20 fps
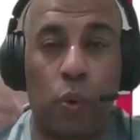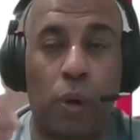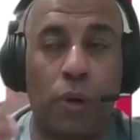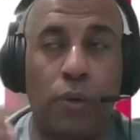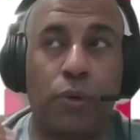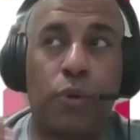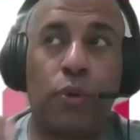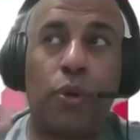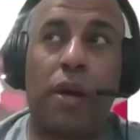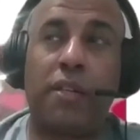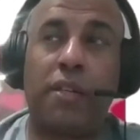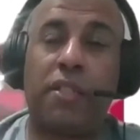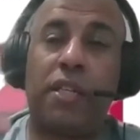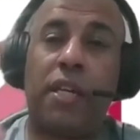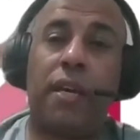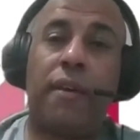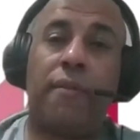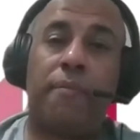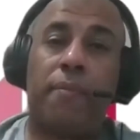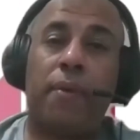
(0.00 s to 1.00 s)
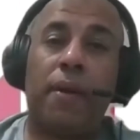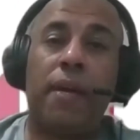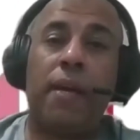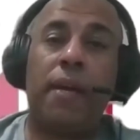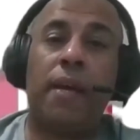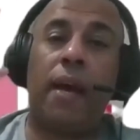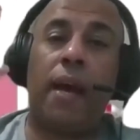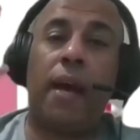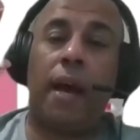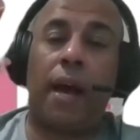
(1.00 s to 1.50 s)
want to achieve
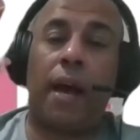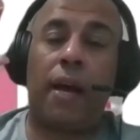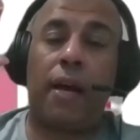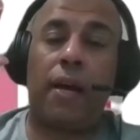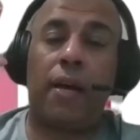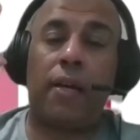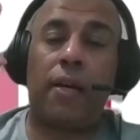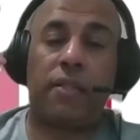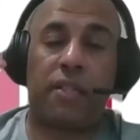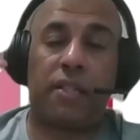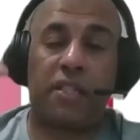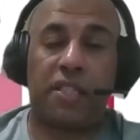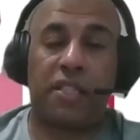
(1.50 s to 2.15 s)
the